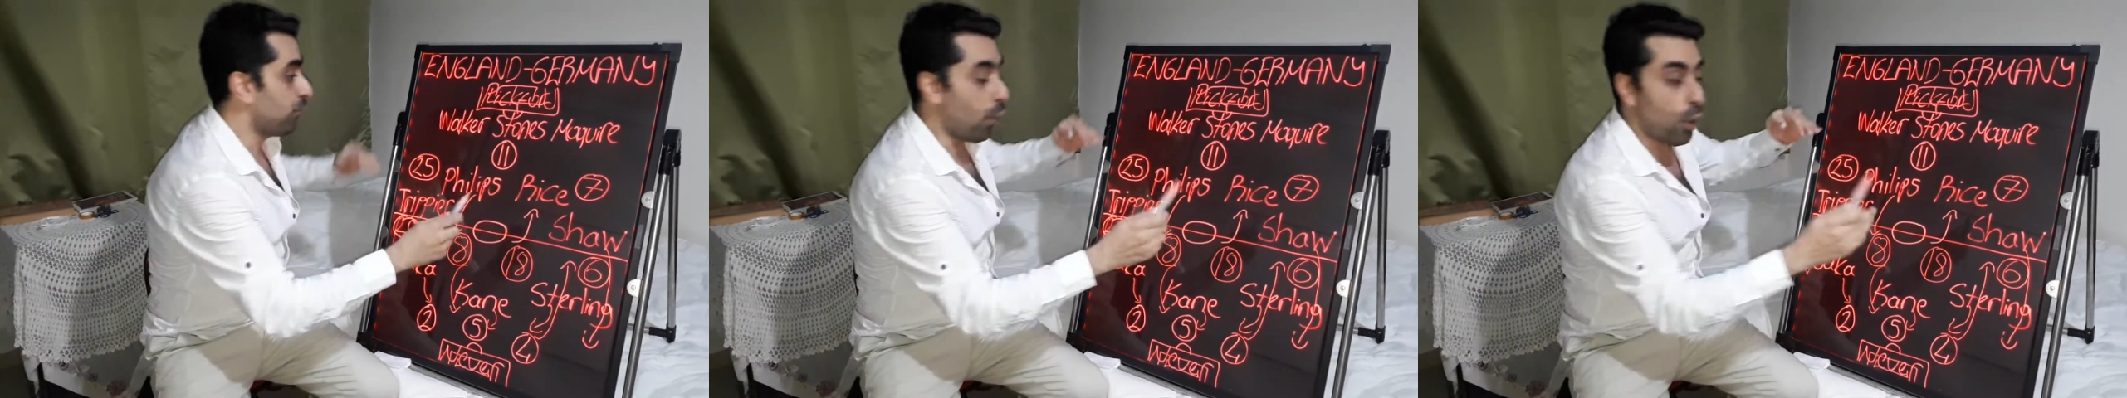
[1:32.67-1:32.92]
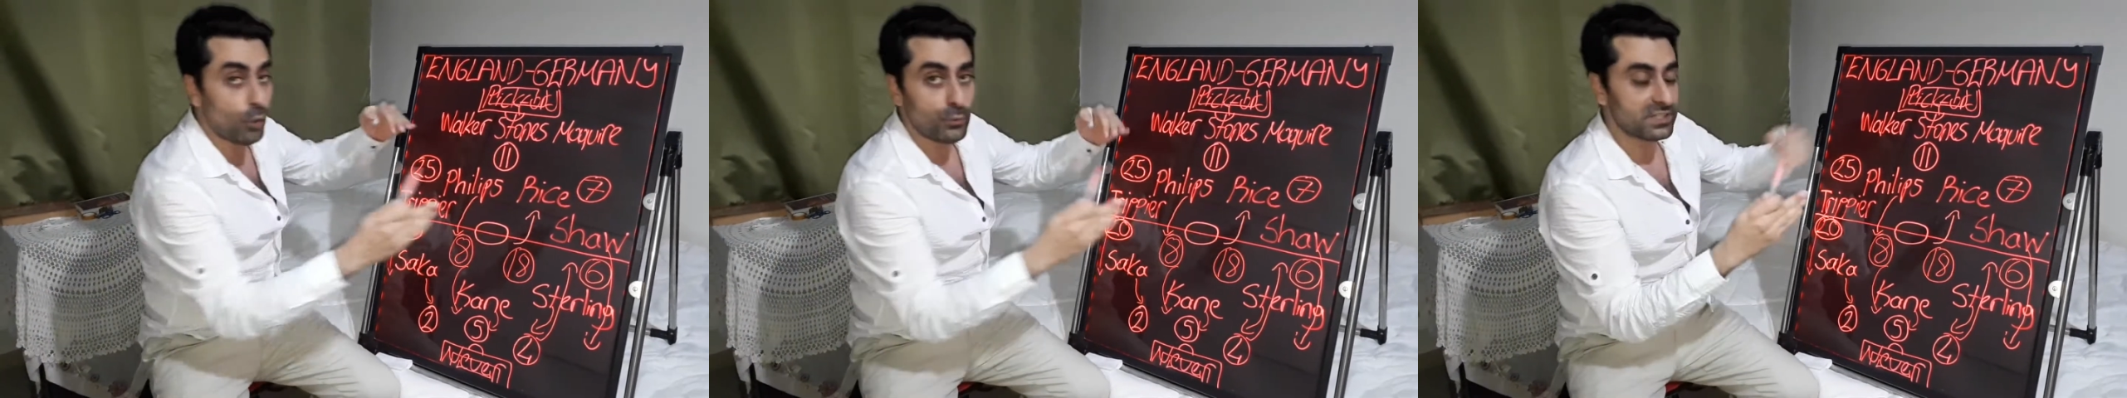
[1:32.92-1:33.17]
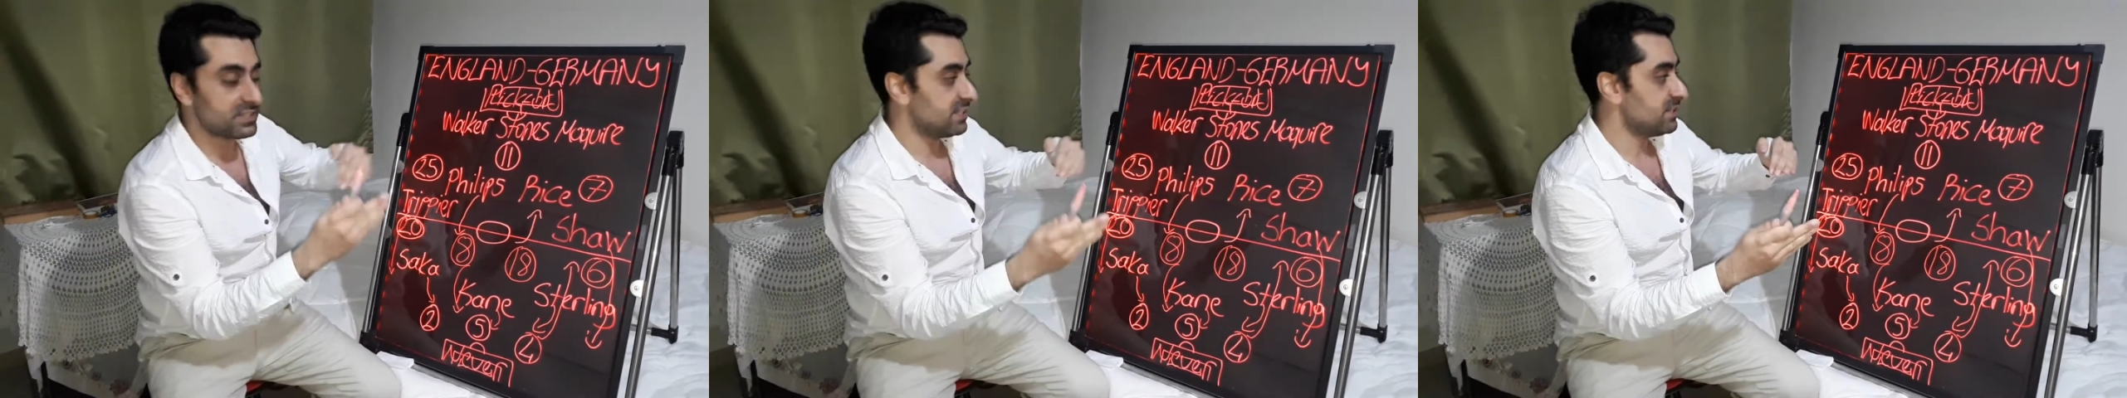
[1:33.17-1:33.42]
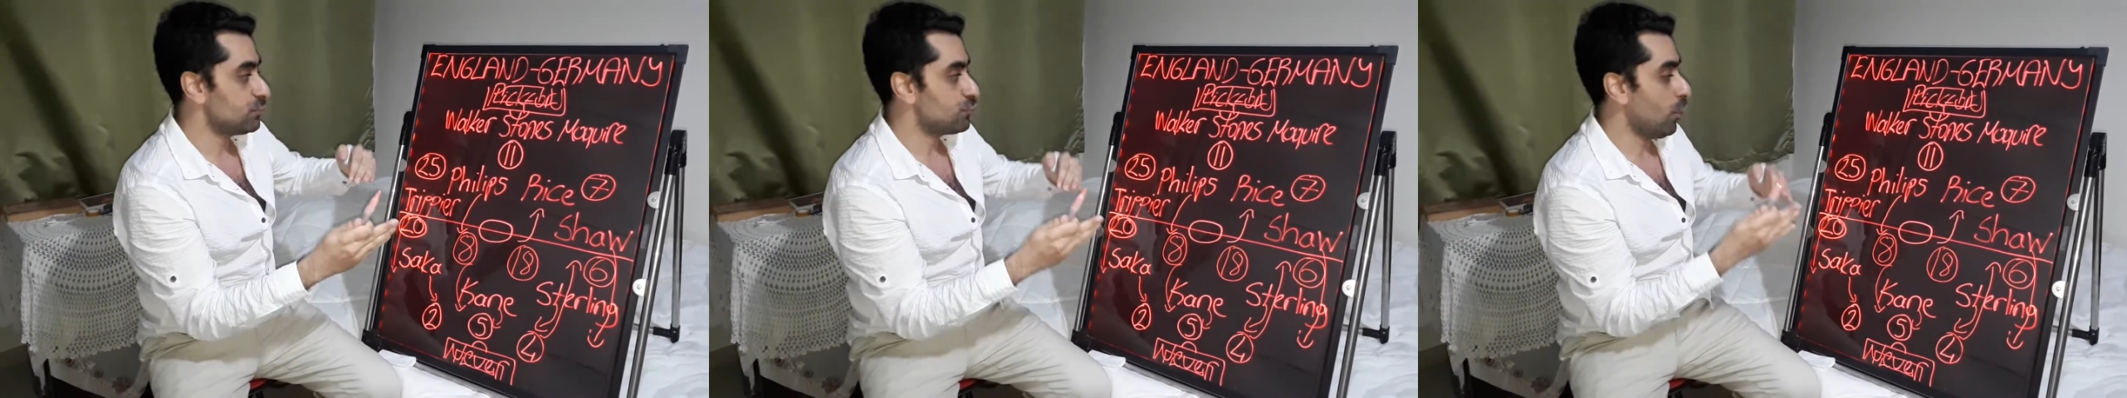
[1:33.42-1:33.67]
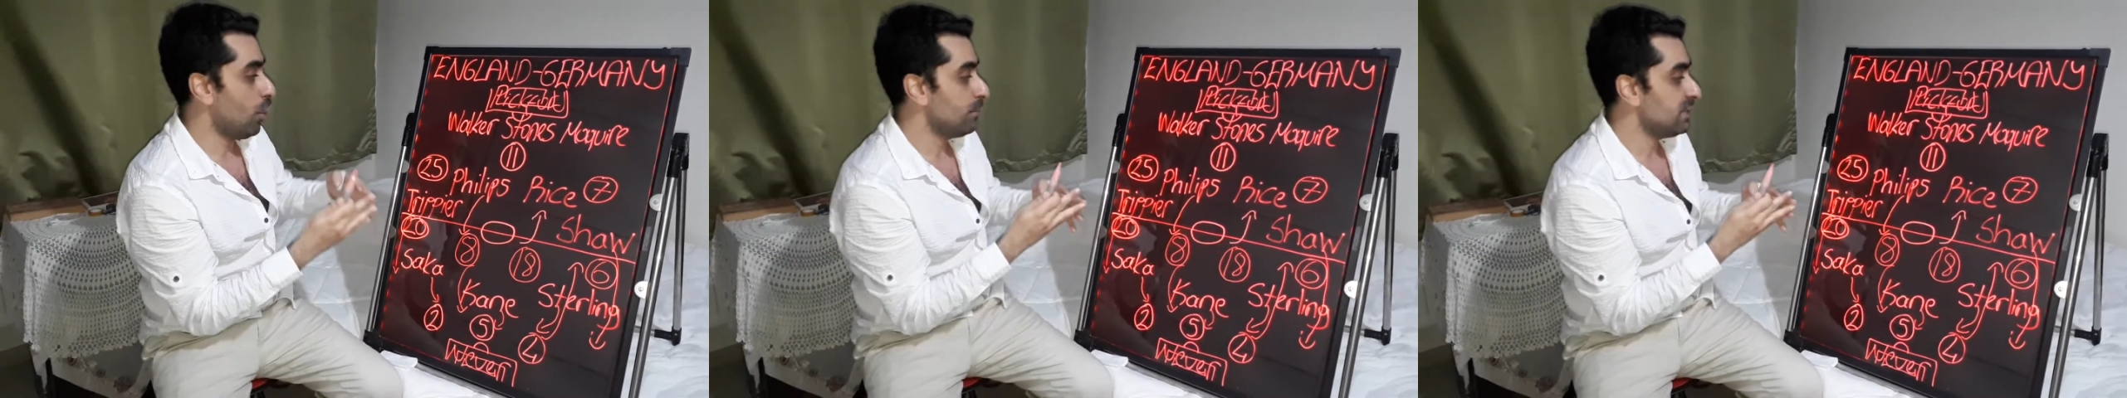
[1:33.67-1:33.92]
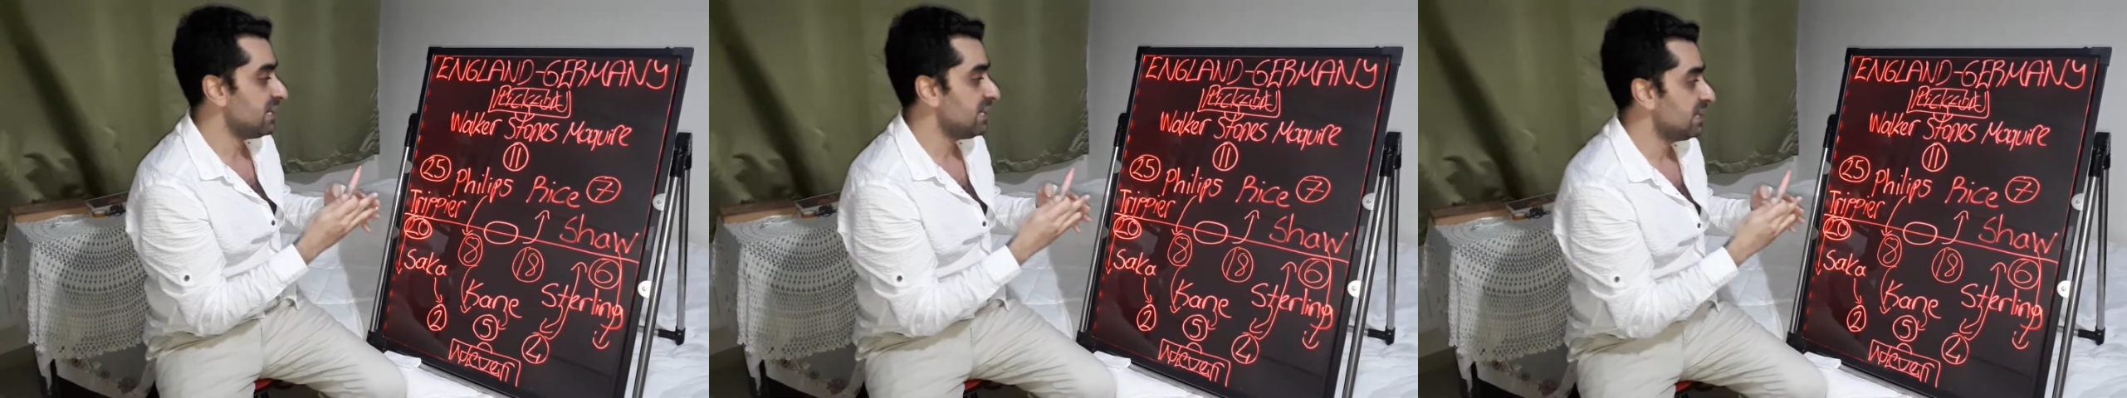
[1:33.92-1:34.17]
forward in
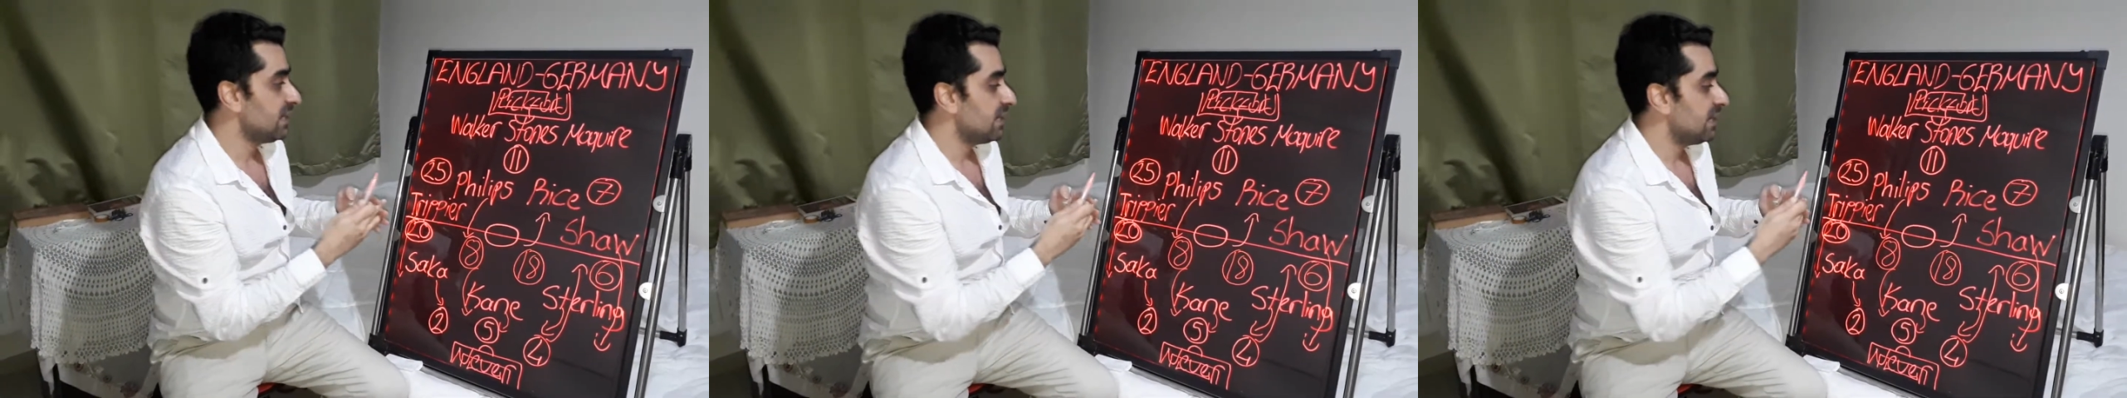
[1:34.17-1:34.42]
Germany,